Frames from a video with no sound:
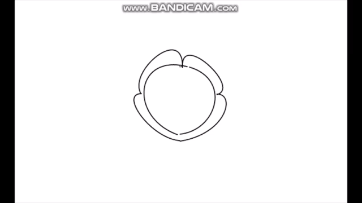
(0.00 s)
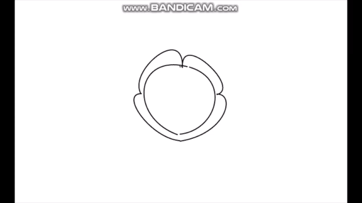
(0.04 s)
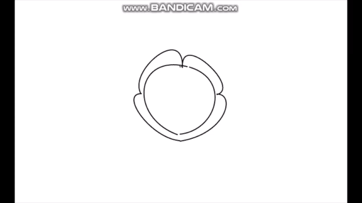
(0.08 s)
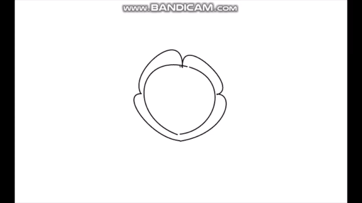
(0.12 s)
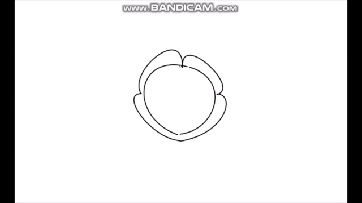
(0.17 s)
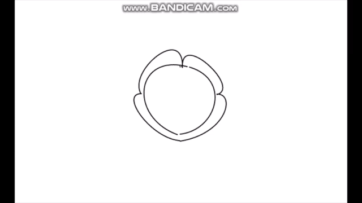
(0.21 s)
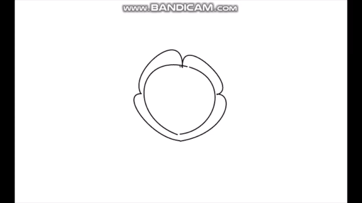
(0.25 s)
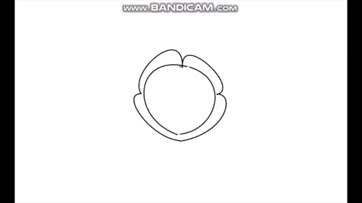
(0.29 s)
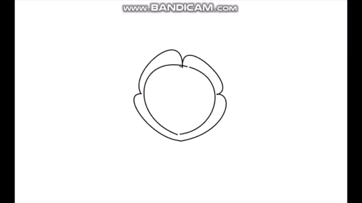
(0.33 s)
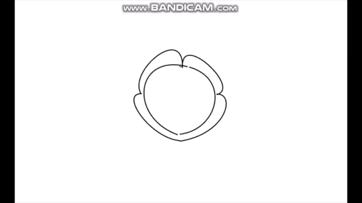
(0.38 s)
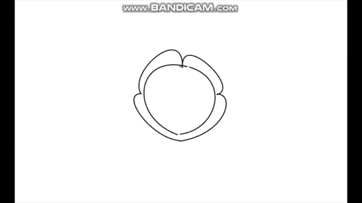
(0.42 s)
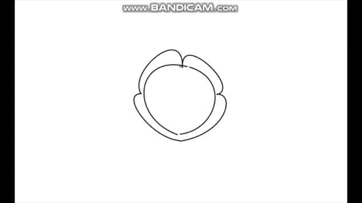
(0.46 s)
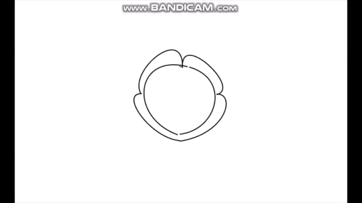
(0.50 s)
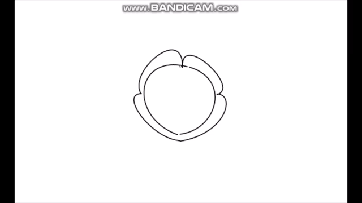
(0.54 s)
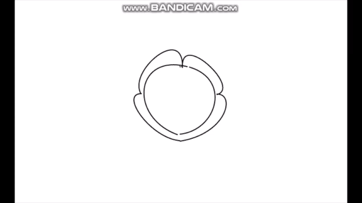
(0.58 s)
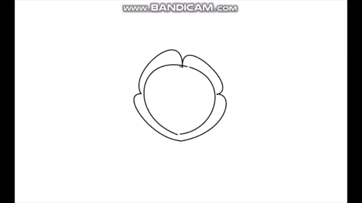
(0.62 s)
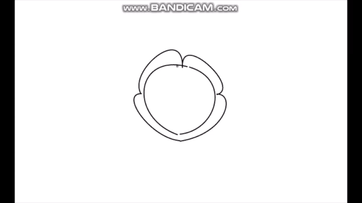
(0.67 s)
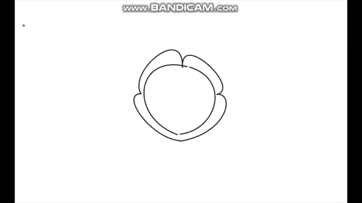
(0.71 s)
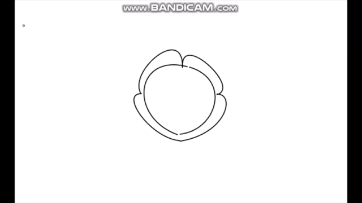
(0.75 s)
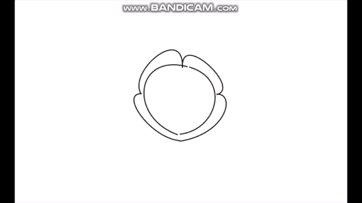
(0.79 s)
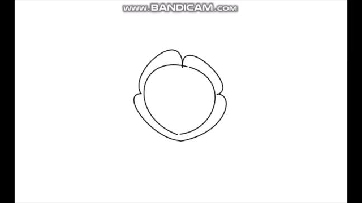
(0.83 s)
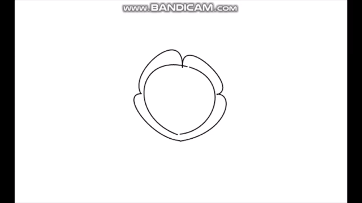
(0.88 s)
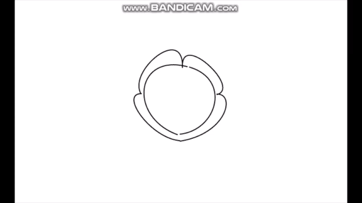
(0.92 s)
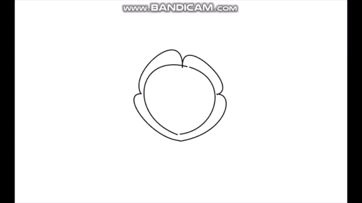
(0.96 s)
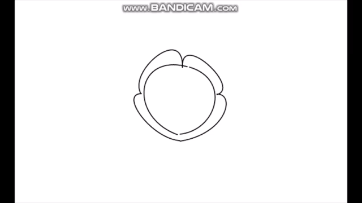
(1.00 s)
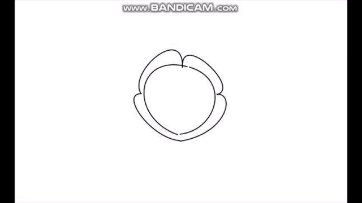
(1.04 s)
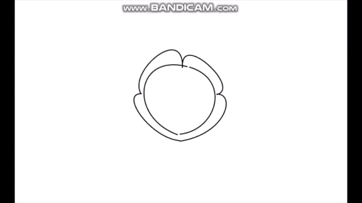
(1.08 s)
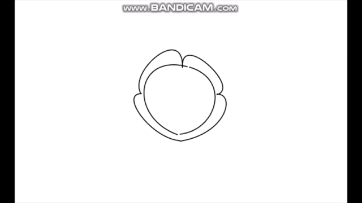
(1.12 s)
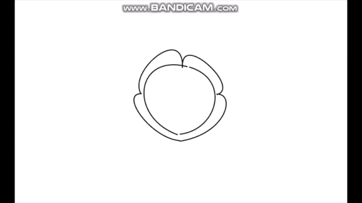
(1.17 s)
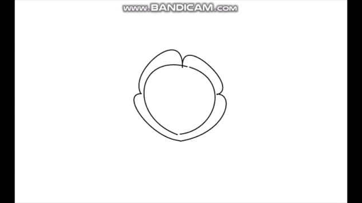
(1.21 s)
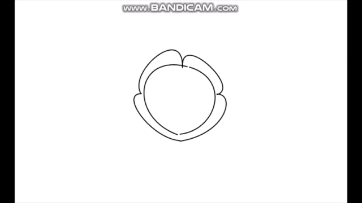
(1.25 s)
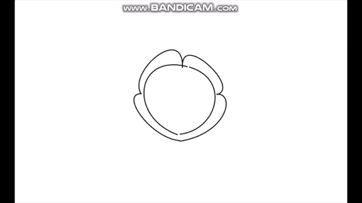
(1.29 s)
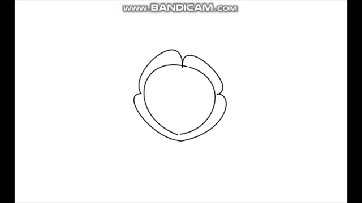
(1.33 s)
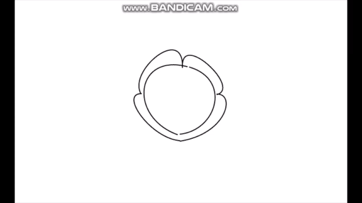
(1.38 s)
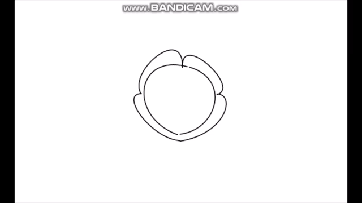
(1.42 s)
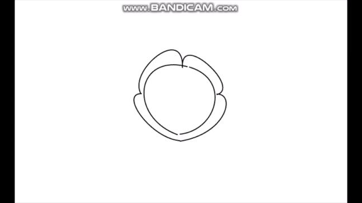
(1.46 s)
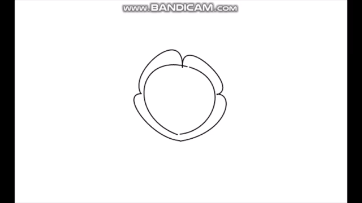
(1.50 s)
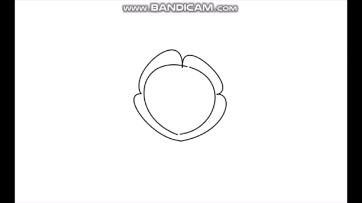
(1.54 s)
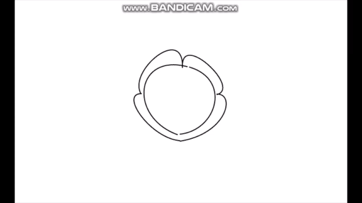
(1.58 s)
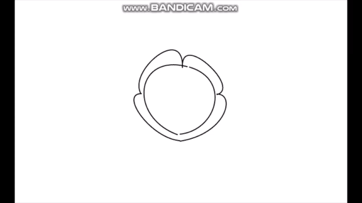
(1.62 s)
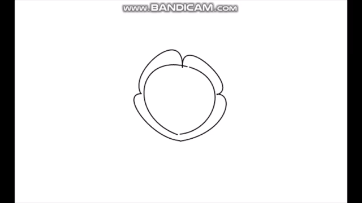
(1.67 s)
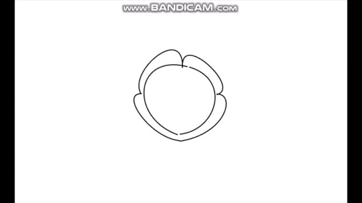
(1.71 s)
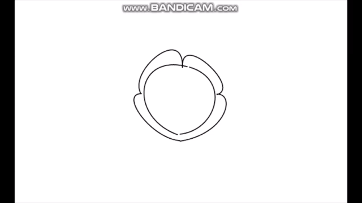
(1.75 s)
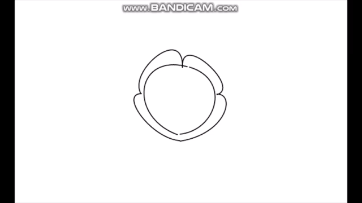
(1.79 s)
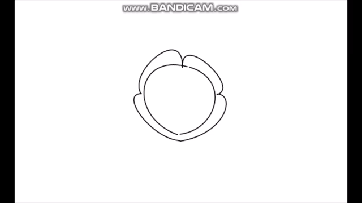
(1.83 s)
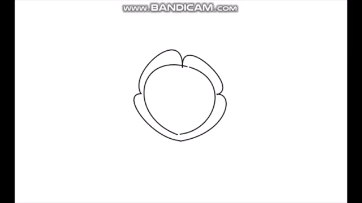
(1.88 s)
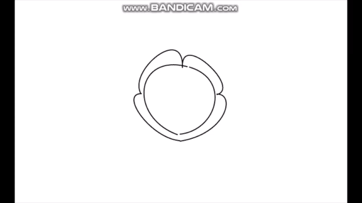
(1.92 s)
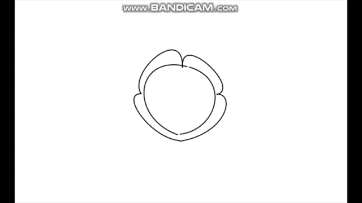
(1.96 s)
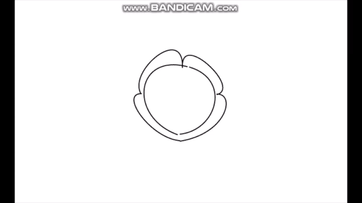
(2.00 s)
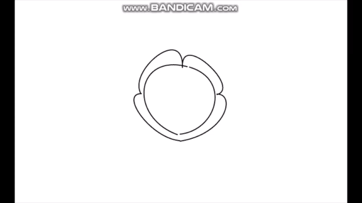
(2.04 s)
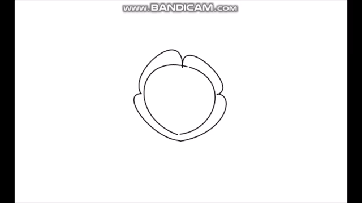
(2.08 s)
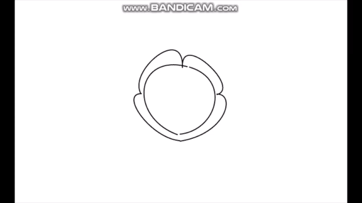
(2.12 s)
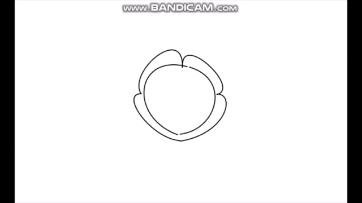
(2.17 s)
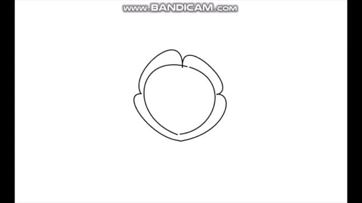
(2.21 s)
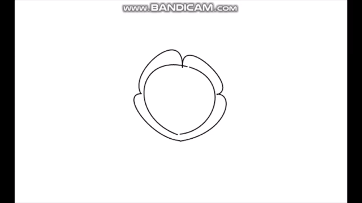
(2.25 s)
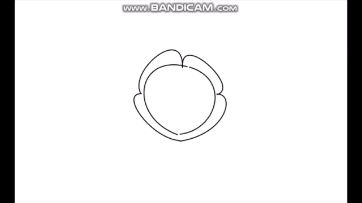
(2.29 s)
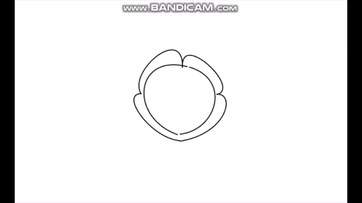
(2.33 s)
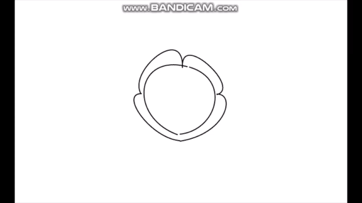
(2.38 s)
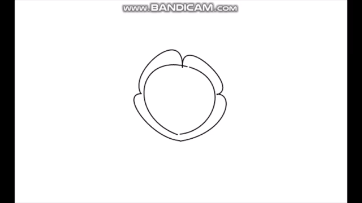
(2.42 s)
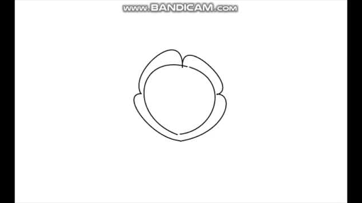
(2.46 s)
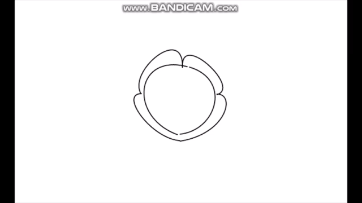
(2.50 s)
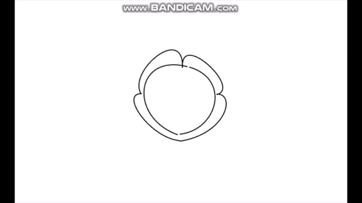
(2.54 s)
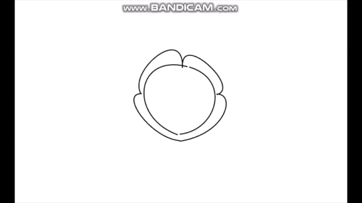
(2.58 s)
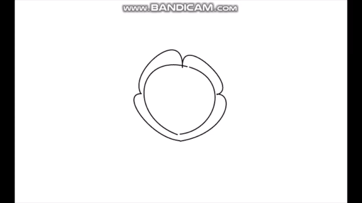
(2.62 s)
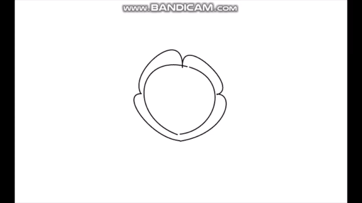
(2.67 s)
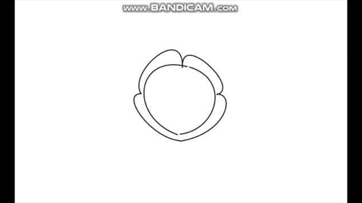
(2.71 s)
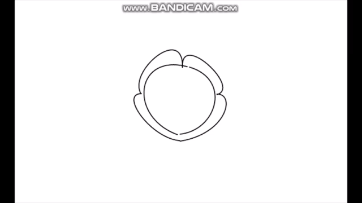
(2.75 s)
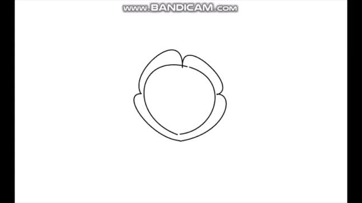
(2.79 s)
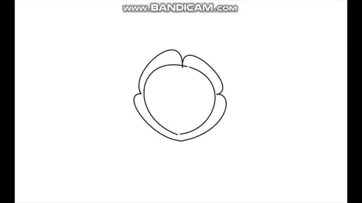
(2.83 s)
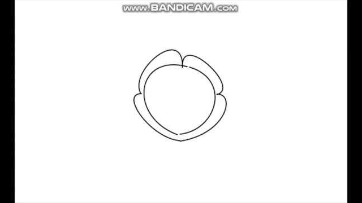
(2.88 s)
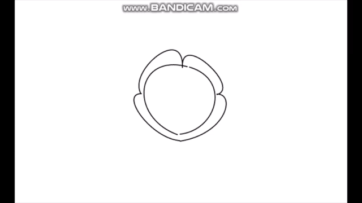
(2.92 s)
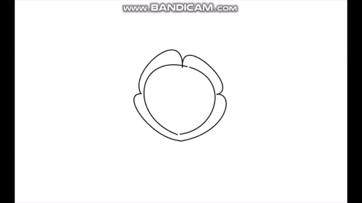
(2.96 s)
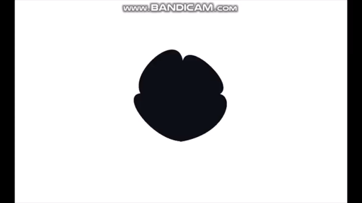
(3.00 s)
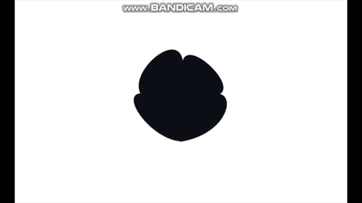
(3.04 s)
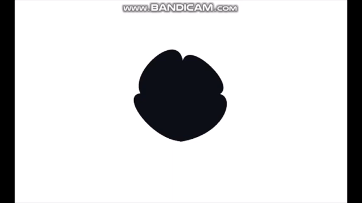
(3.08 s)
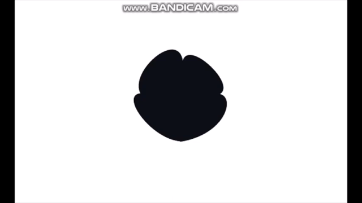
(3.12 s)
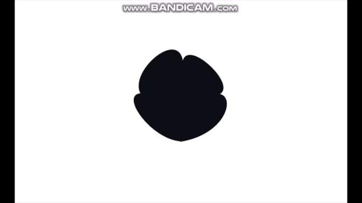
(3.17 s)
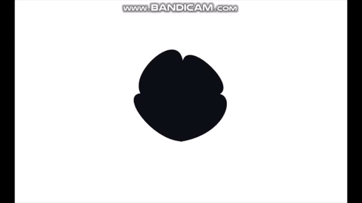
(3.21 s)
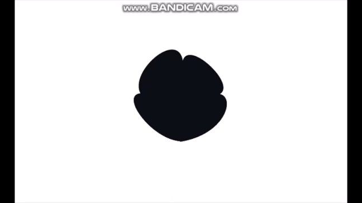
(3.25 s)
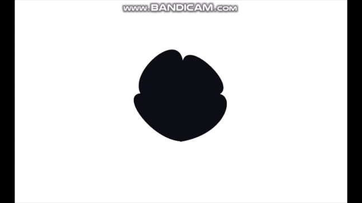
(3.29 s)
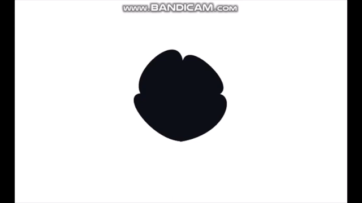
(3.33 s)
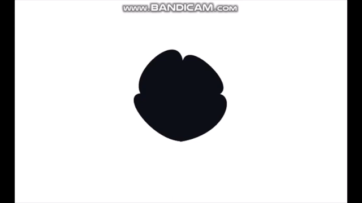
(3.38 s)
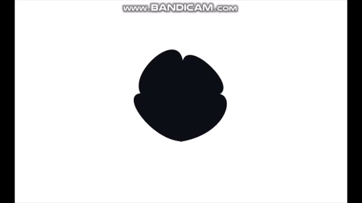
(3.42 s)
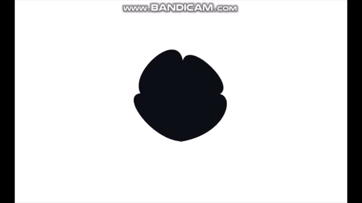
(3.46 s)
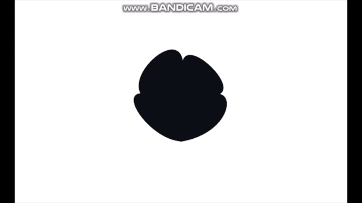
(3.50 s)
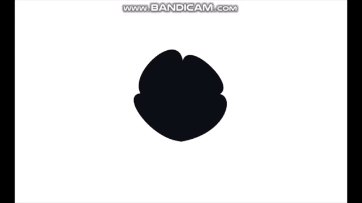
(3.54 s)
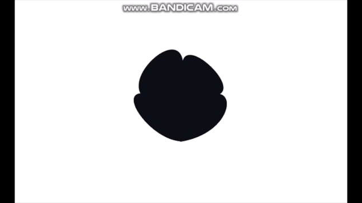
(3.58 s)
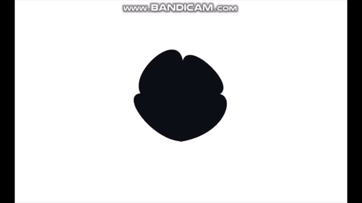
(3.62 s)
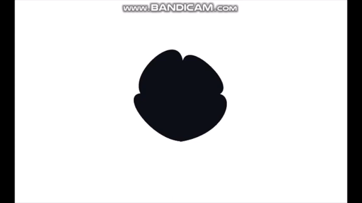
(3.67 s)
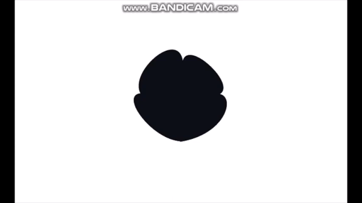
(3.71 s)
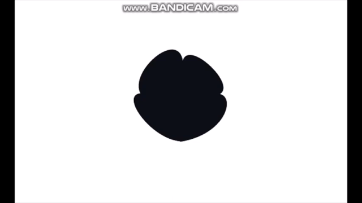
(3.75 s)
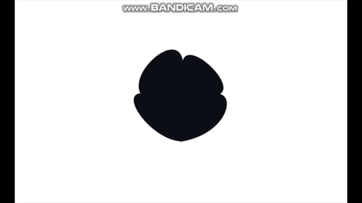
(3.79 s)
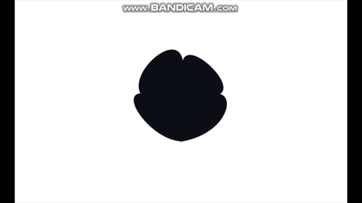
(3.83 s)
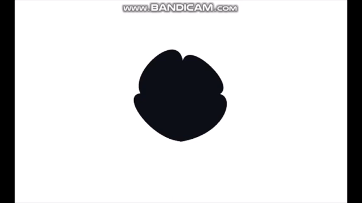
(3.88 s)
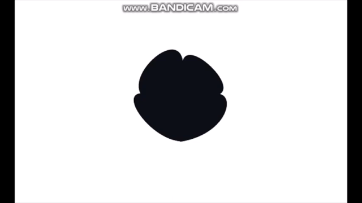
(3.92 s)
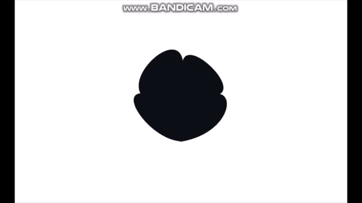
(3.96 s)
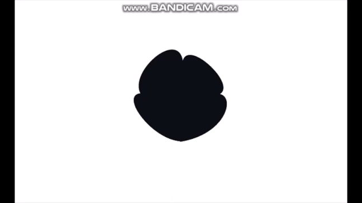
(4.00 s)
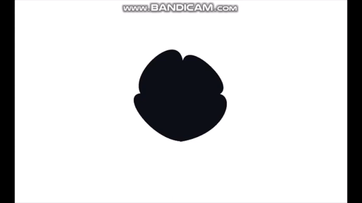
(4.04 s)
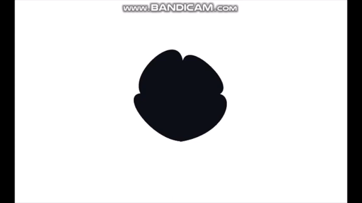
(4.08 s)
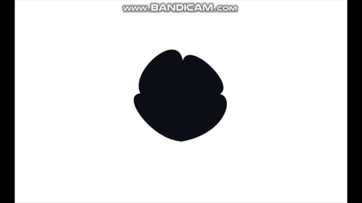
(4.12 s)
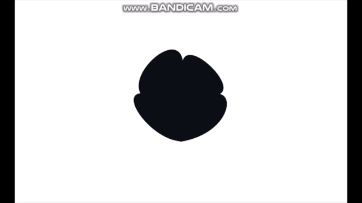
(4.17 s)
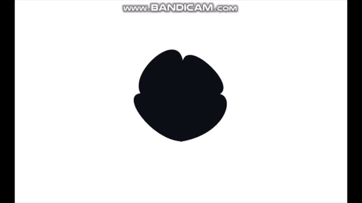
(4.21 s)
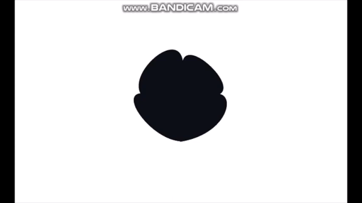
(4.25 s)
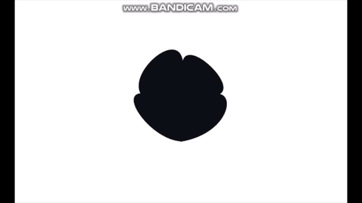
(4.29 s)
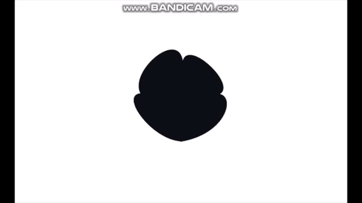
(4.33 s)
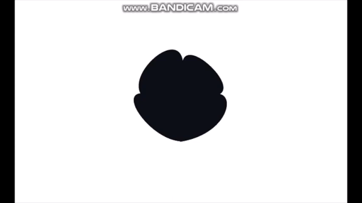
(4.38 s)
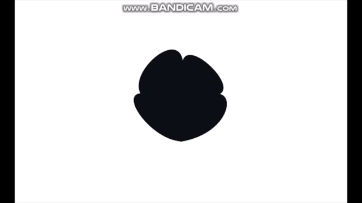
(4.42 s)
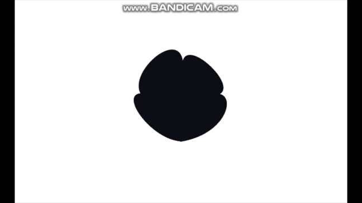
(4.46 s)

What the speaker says: No face is visible, so there are no lips to read.